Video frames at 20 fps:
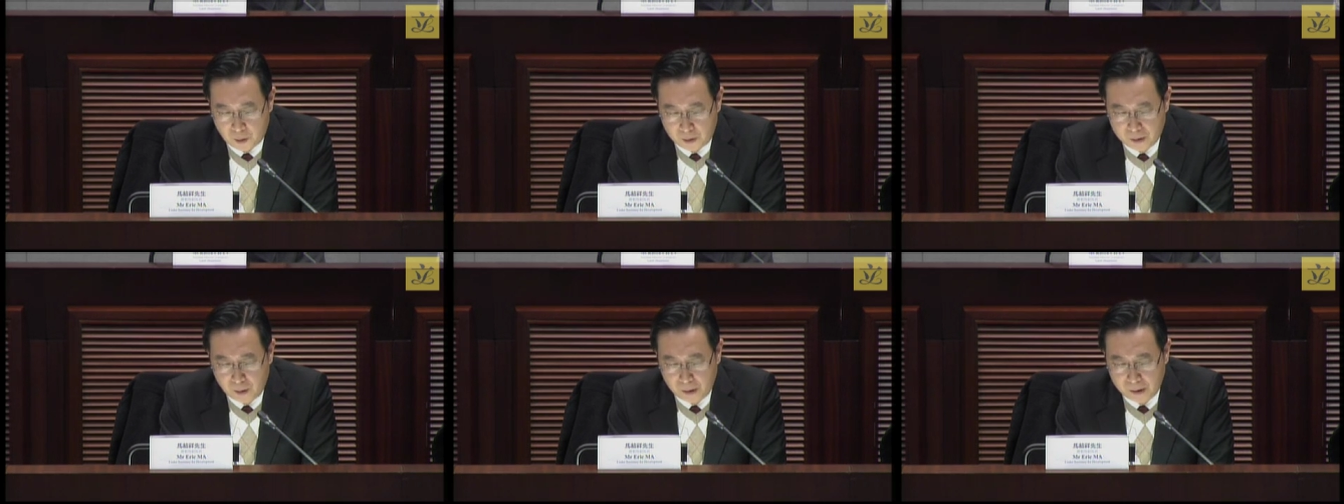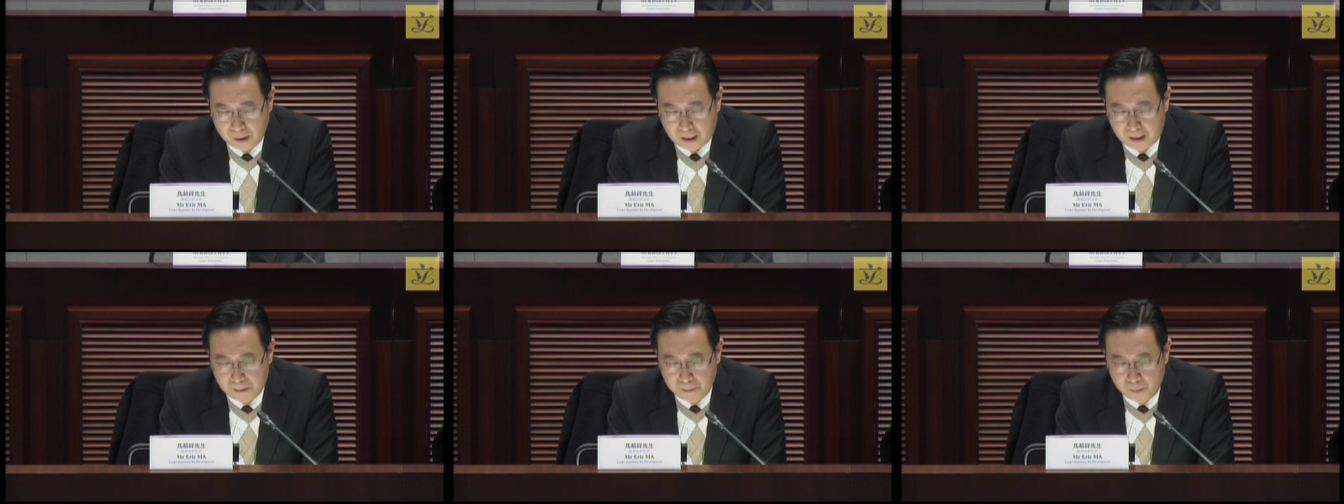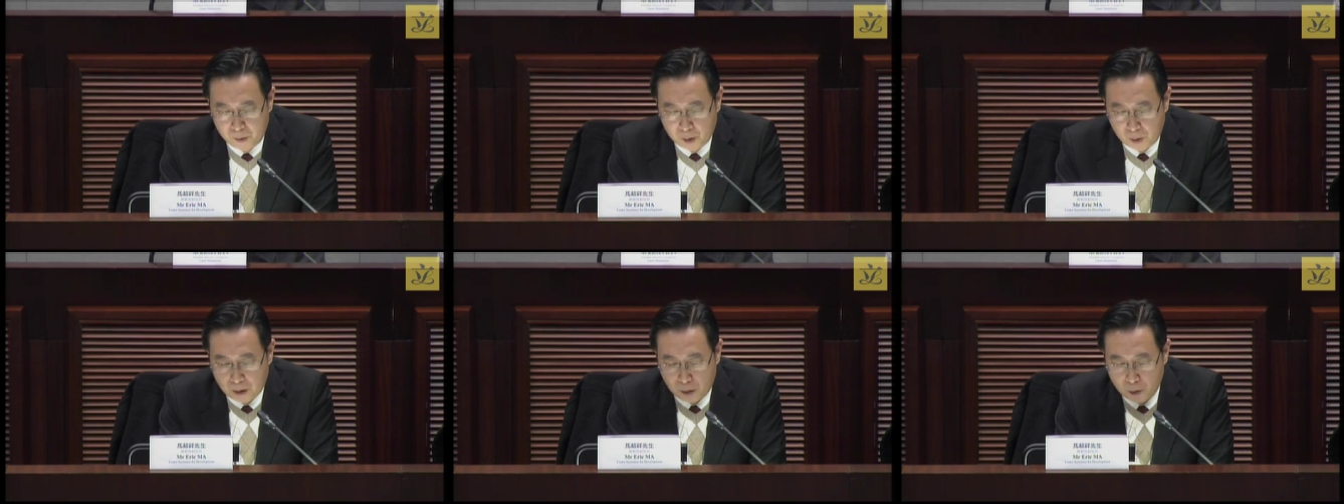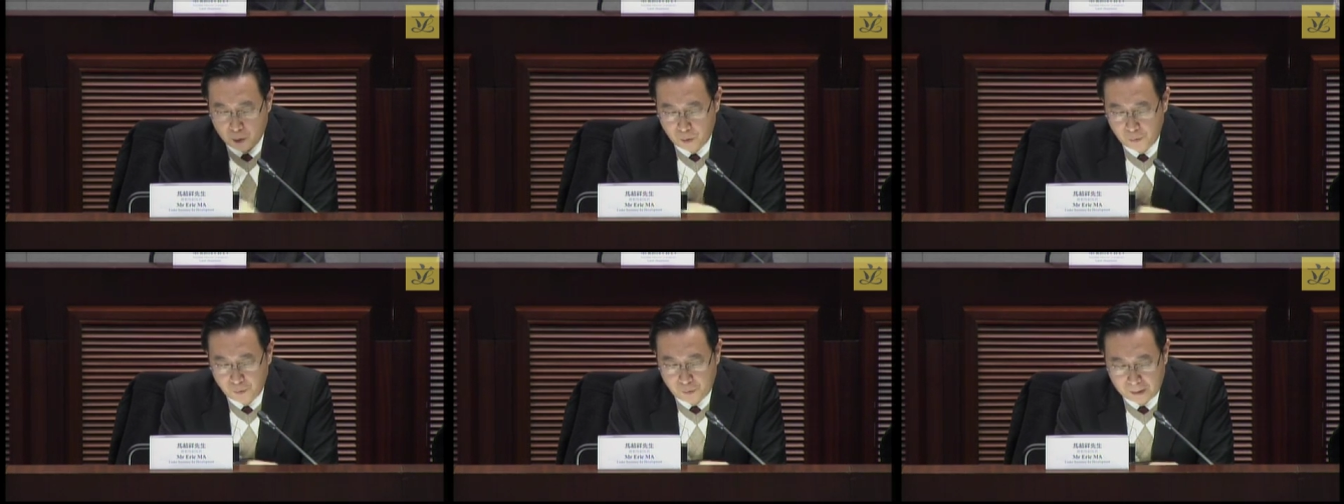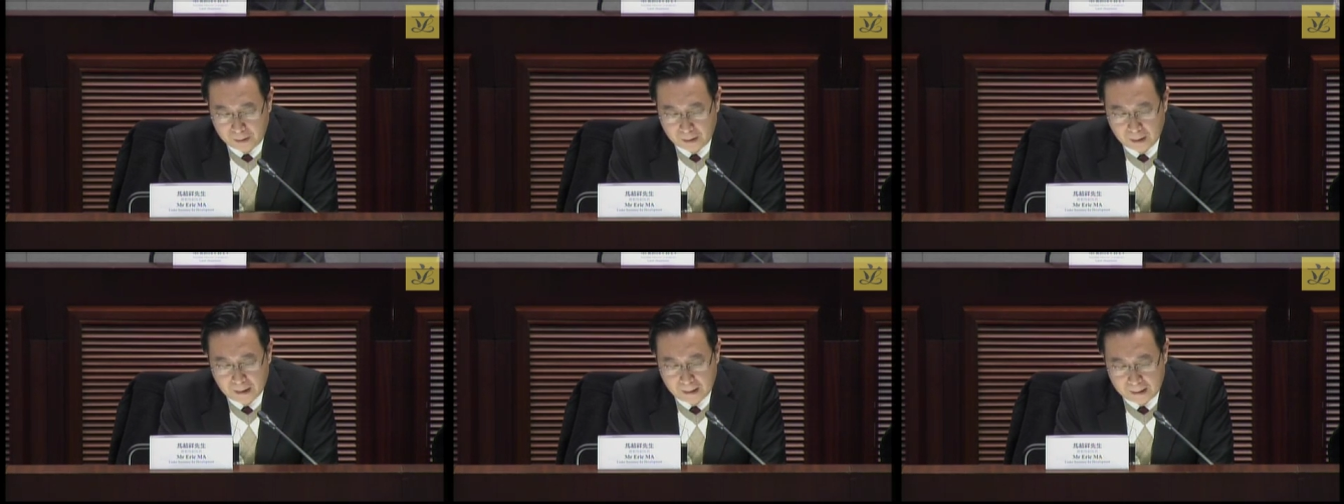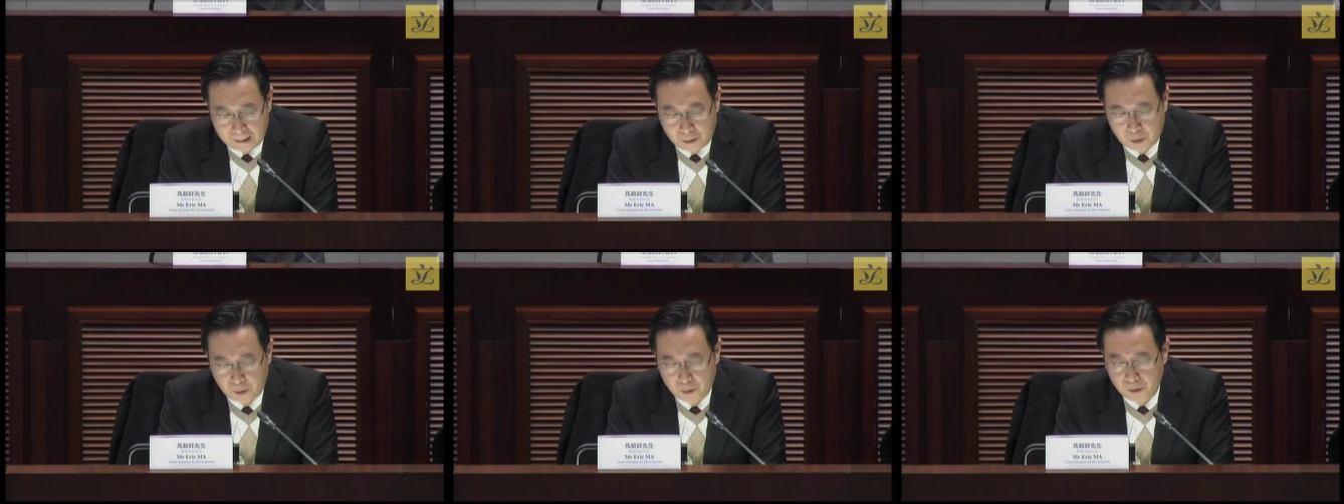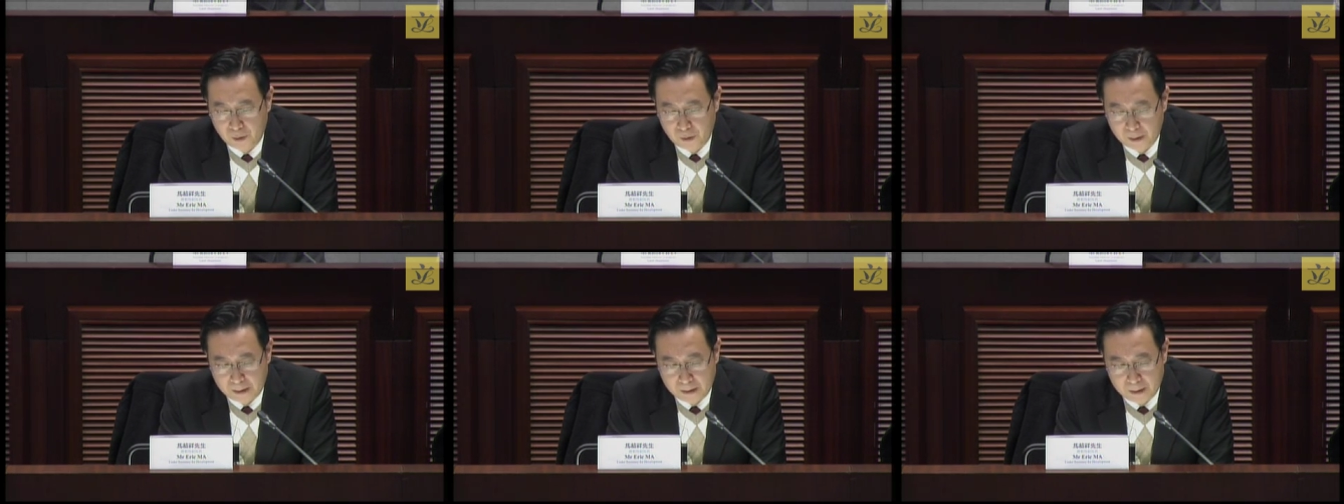Twelve of them have already
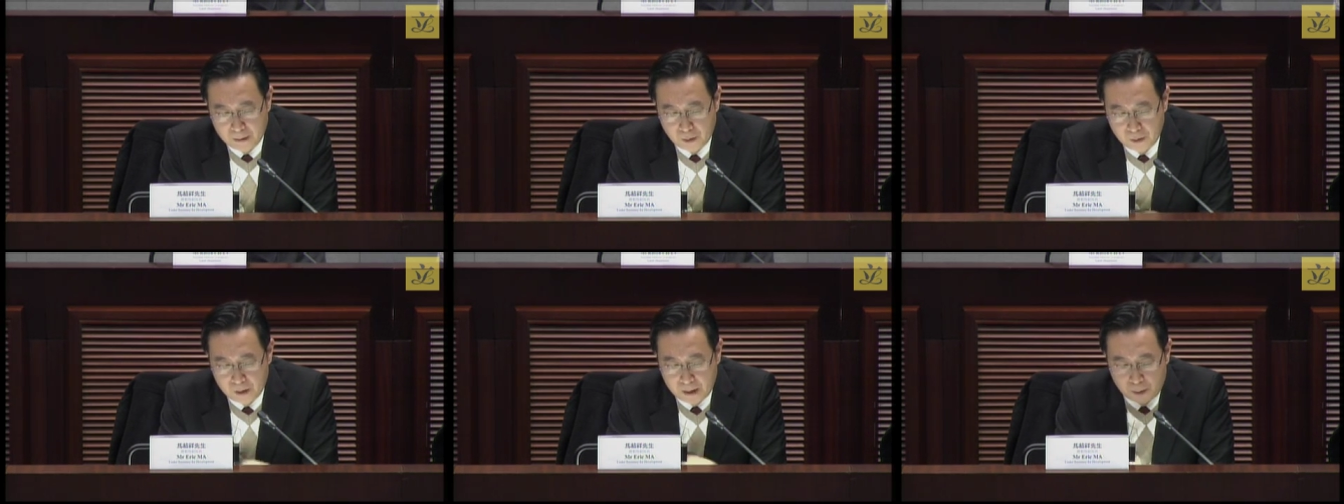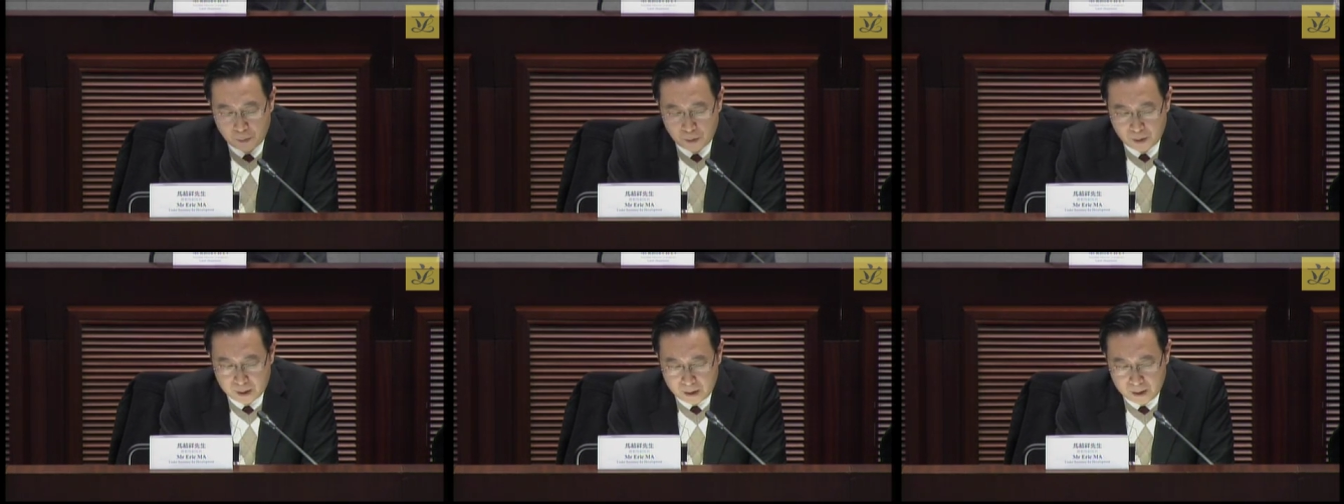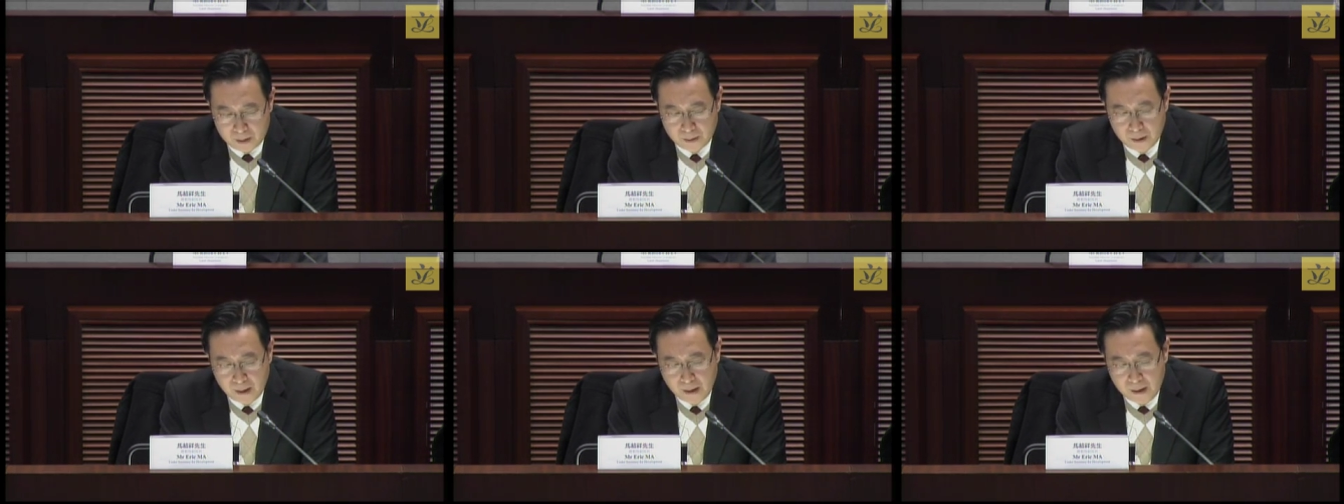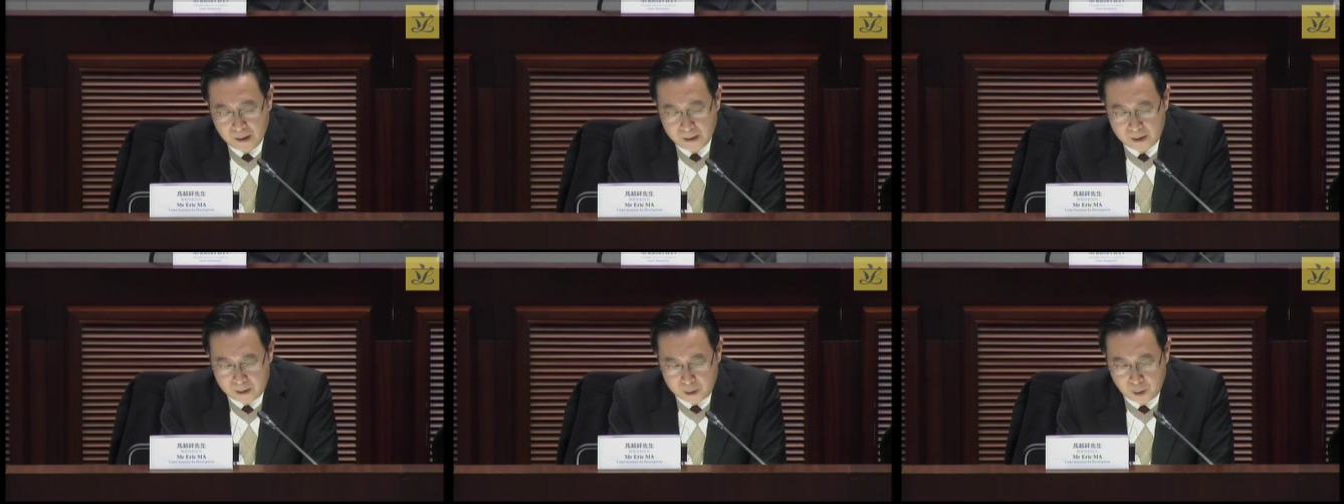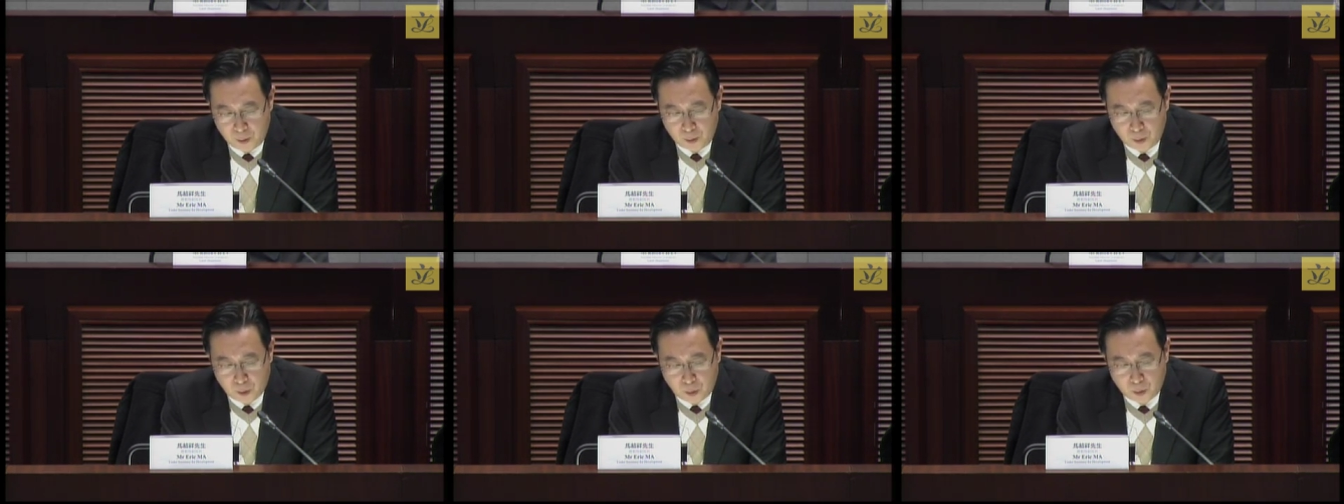been redeveloped in this way, so